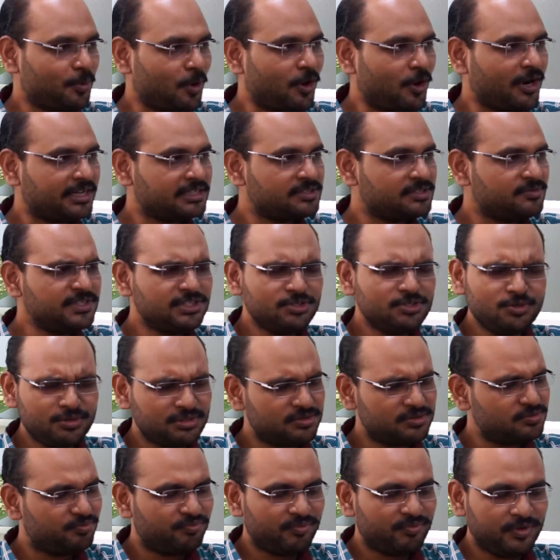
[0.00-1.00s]
products which
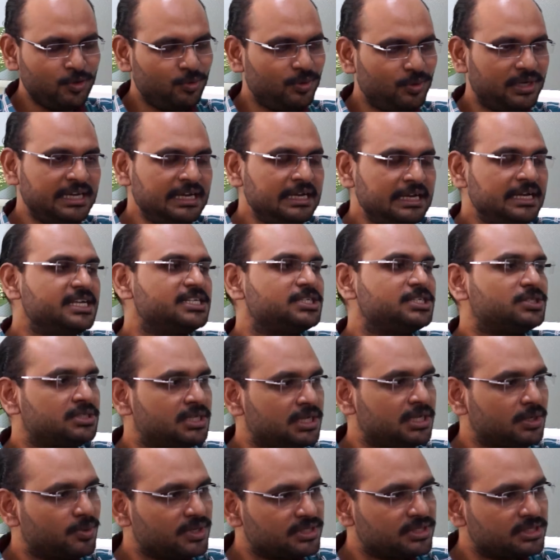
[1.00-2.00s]
looks
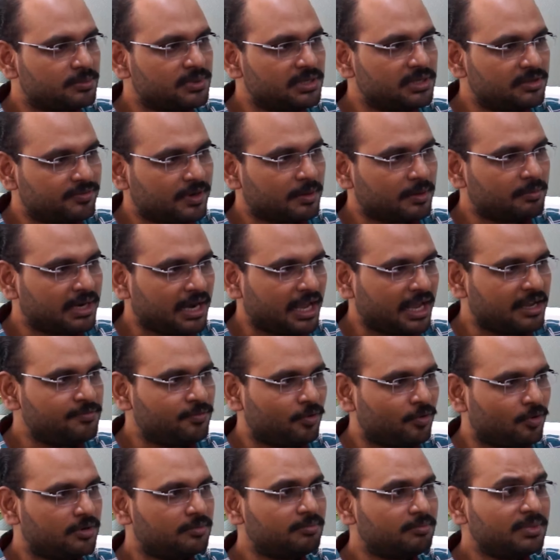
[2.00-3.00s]
indistinguishable from an
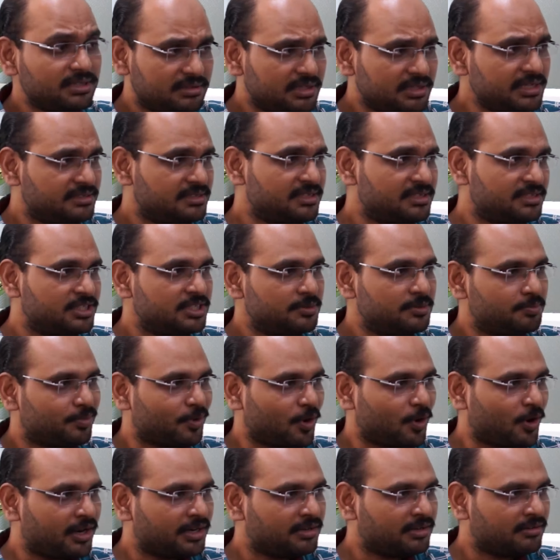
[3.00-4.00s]
iPhone, but it's a cheap
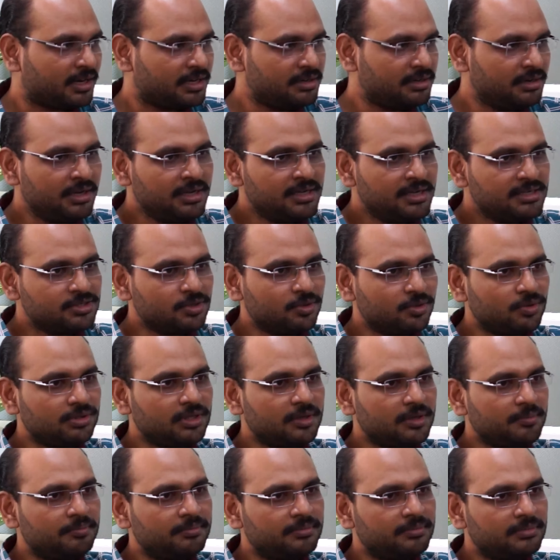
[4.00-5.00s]
product, right? So
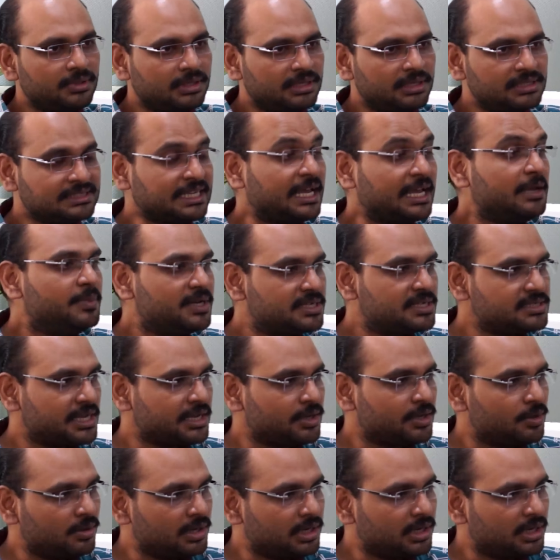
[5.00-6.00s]
the cyber
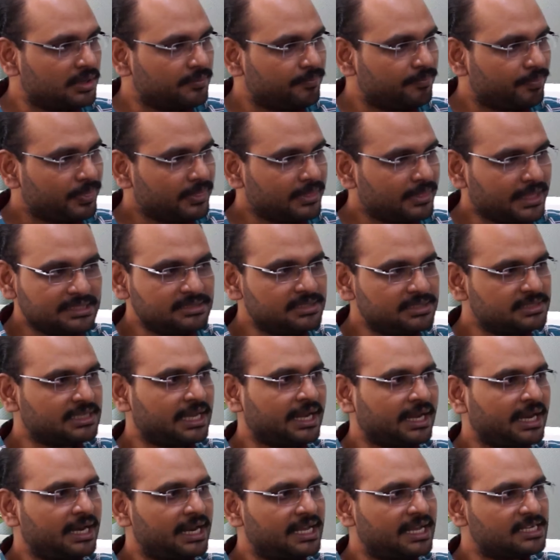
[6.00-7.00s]
security, that's the
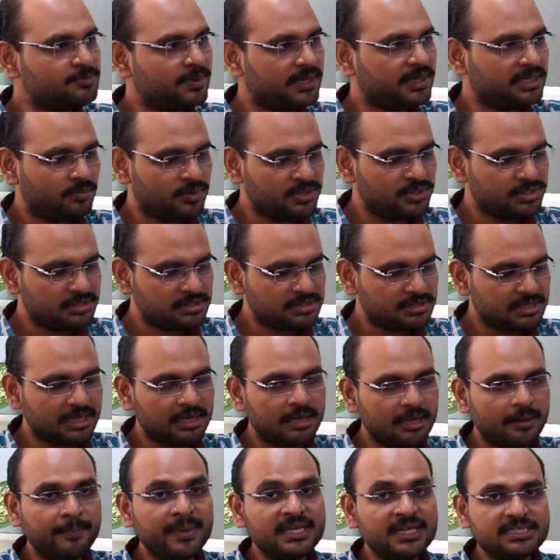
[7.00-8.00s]
second aspect which is
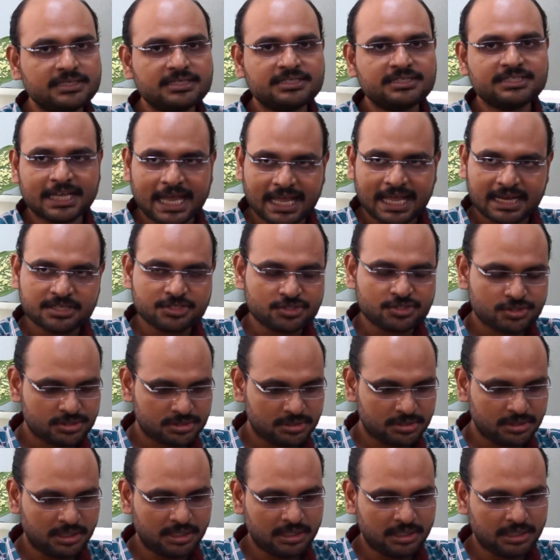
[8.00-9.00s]
a major challenge
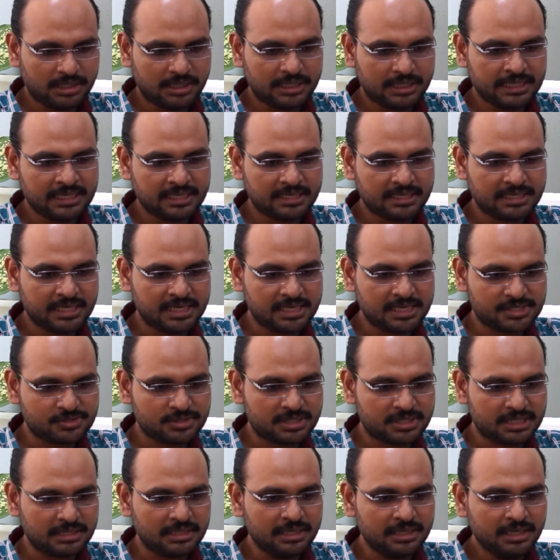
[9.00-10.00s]
in an
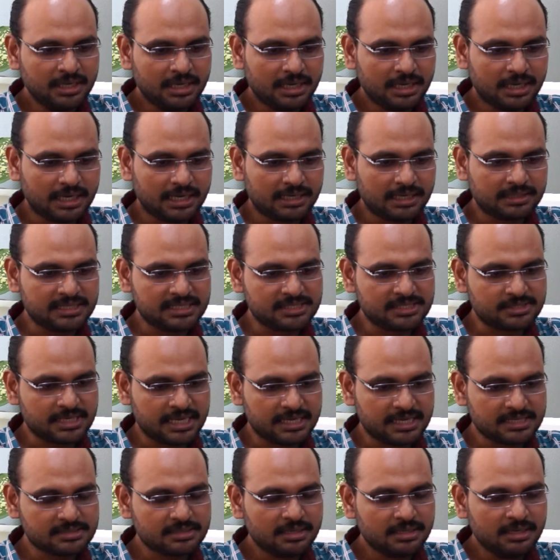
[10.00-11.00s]
industry these
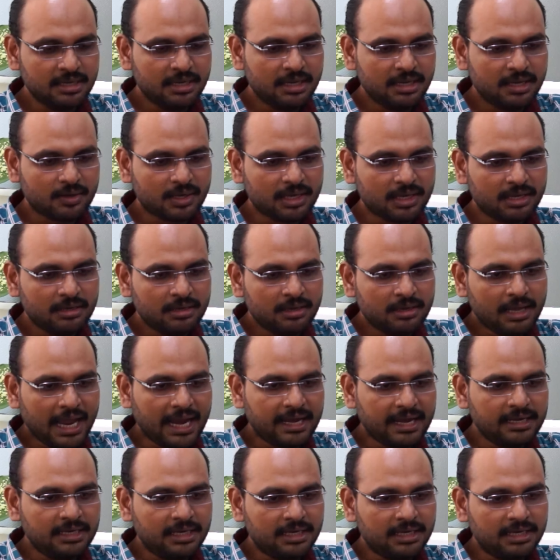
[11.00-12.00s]
days. Okay,
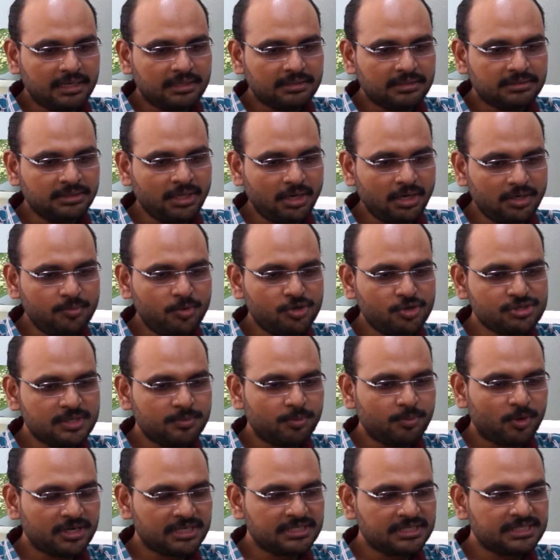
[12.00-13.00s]
and third most
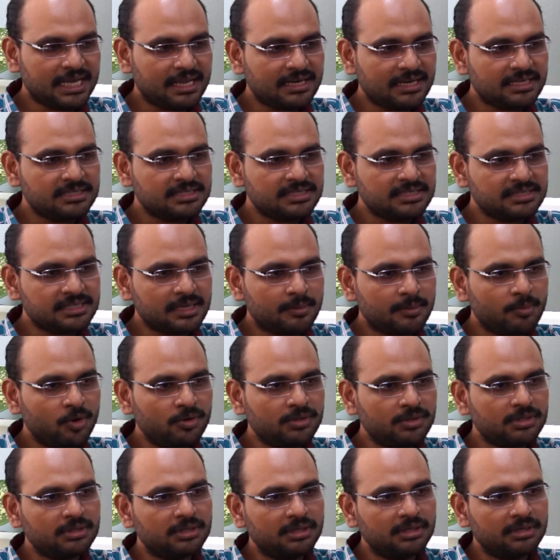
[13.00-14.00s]
important challenge is about